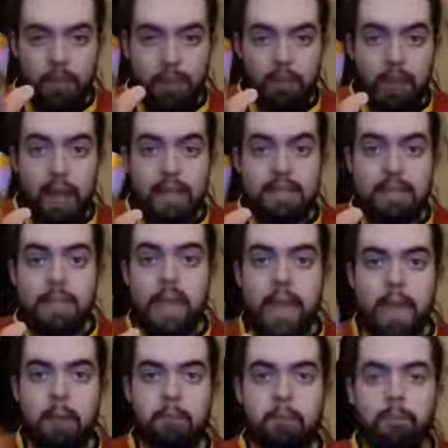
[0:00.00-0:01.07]
That's the
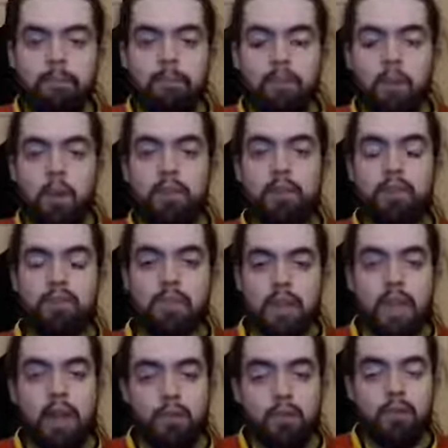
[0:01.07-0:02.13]
name of the drink.
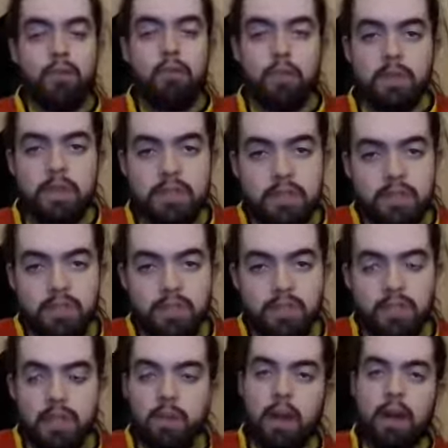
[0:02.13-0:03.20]
I reviewed one of these ages
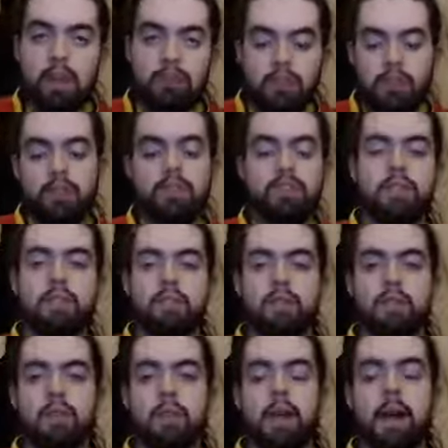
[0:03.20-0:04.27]
ago and I forgot to do this
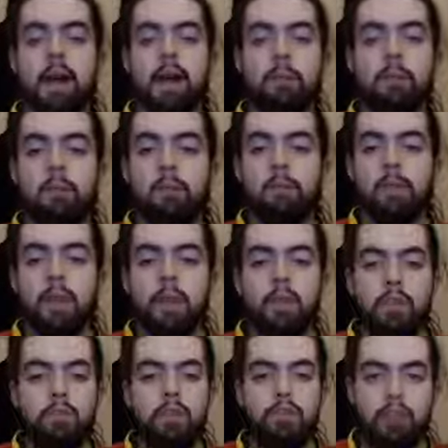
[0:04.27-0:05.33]
one.
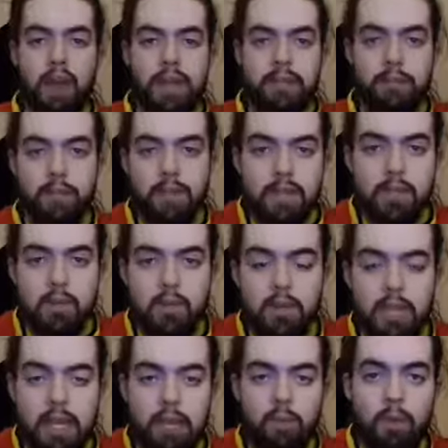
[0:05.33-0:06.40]
Fun fact about this one,
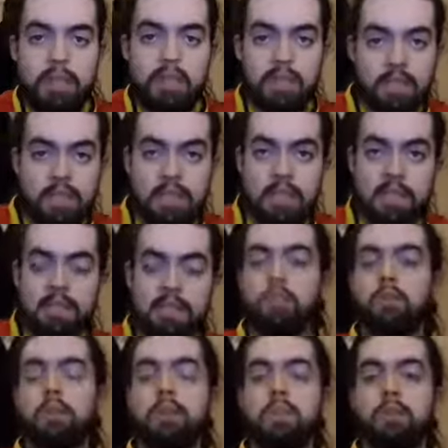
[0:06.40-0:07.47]
it went out of date in
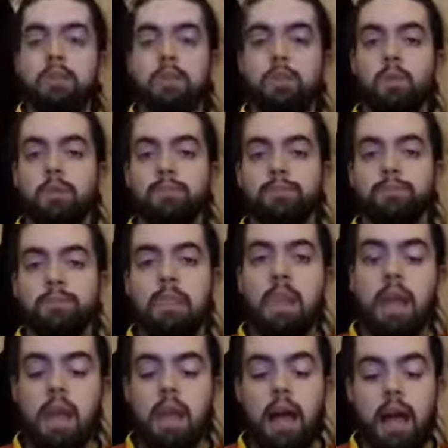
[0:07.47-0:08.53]
2021.
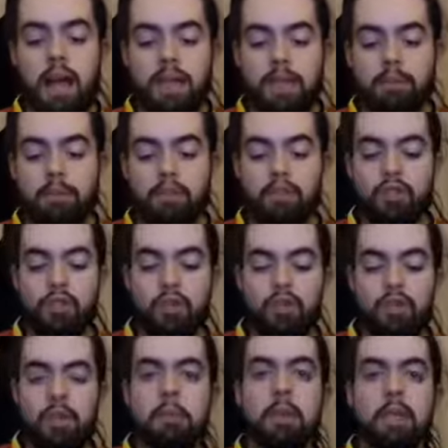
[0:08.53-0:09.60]
And I'm not sure if
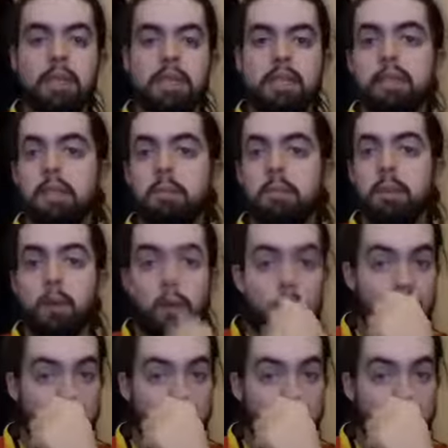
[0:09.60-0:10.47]
they make these anymore.